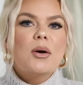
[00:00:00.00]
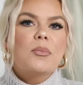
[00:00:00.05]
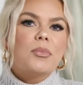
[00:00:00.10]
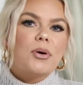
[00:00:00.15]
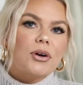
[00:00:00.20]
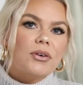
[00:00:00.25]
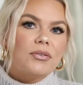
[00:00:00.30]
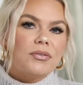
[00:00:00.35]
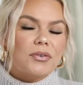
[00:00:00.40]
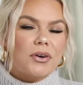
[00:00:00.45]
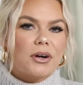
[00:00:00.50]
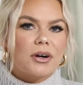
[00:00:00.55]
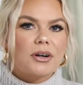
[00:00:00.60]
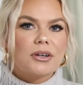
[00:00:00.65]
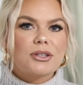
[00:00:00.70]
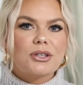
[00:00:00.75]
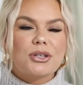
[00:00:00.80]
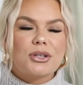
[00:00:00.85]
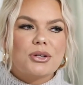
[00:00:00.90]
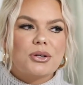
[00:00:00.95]

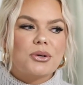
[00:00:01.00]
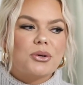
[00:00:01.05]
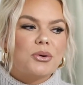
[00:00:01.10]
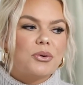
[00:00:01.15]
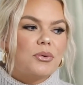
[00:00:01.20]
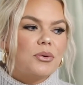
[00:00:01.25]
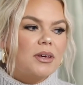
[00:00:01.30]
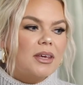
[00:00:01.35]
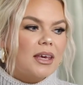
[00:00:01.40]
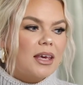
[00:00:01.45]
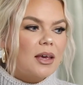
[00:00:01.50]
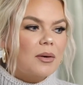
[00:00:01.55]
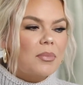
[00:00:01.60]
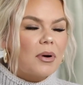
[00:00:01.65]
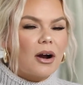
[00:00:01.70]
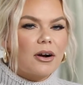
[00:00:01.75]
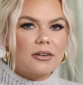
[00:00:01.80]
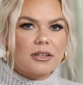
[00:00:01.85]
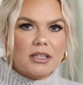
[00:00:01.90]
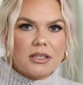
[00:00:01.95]
prefer to keep
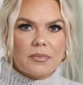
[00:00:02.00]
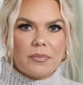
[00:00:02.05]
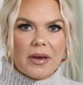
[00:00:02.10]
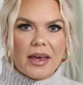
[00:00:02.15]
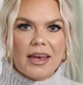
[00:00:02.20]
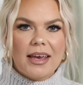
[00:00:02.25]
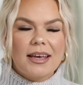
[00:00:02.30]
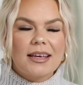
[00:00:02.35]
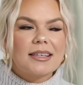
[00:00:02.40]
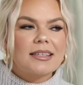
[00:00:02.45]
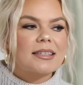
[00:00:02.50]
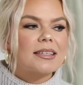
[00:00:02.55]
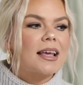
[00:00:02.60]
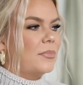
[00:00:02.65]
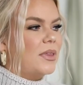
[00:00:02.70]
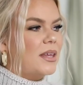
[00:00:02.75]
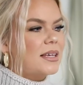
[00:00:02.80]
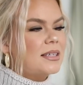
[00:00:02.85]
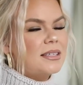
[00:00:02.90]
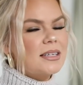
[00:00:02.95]
our space.
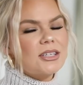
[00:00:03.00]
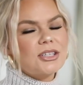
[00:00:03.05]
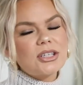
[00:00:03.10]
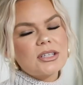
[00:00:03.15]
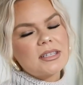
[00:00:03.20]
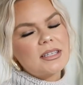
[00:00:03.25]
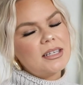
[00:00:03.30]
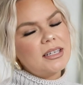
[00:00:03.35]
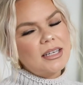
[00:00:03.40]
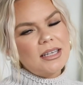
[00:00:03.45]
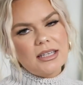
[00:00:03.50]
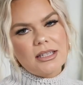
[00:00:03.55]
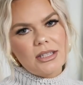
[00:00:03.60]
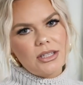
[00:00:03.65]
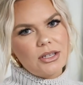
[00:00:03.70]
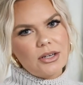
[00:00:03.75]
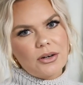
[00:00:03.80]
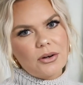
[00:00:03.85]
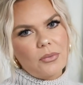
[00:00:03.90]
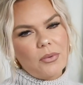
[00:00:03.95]
This is just an
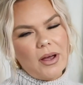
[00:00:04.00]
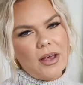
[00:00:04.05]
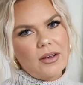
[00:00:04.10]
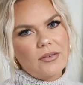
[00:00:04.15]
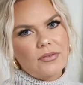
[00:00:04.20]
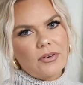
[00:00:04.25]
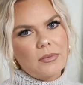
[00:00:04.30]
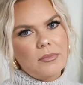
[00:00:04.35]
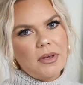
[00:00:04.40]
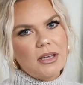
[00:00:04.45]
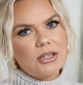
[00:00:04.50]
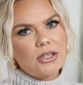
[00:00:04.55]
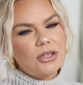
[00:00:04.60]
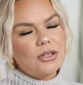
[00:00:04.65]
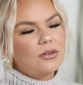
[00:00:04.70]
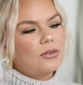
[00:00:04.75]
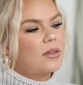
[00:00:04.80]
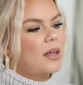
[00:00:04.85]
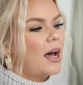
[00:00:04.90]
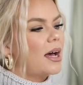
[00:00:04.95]
easier way for me to
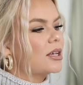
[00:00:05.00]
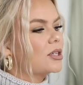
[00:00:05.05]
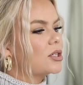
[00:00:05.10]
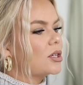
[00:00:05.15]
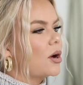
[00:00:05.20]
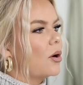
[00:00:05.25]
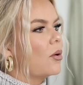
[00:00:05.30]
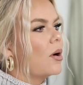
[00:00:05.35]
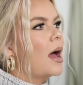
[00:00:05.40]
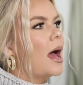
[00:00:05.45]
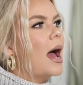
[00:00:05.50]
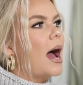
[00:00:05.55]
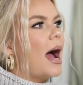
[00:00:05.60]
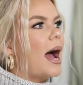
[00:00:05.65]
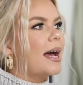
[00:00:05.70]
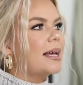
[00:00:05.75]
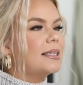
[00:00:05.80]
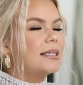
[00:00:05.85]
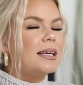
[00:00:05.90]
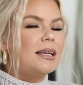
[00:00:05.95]
do that. So
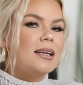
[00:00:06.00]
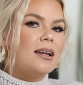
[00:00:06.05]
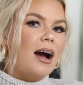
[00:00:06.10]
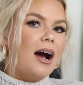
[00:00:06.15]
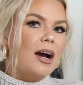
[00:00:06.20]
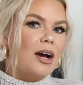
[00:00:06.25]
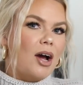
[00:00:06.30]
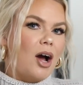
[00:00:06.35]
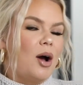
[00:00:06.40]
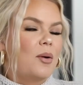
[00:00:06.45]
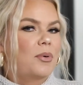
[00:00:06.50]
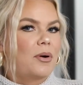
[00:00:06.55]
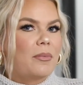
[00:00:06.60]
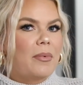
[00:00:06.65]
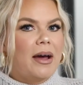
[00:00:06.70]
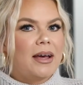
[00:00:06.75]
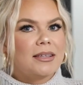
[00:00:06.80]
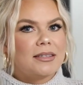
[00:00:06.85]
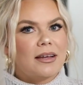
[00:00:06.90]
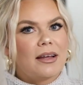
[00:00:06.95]
I did not
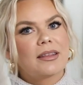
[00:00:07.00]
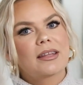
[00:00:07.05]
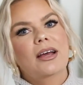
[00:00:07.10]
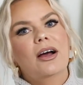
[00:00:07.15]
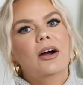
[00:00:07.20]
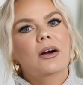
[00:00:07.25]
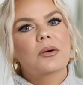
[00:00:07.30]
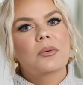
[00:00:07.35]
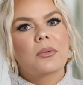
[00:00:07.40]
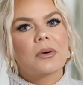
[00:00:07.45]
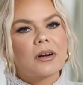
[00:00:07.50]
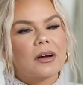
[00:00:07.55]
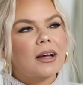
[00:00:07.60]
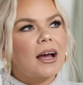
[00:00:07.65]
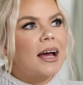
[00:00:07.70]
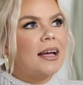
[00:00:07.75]
compromise on the artwork.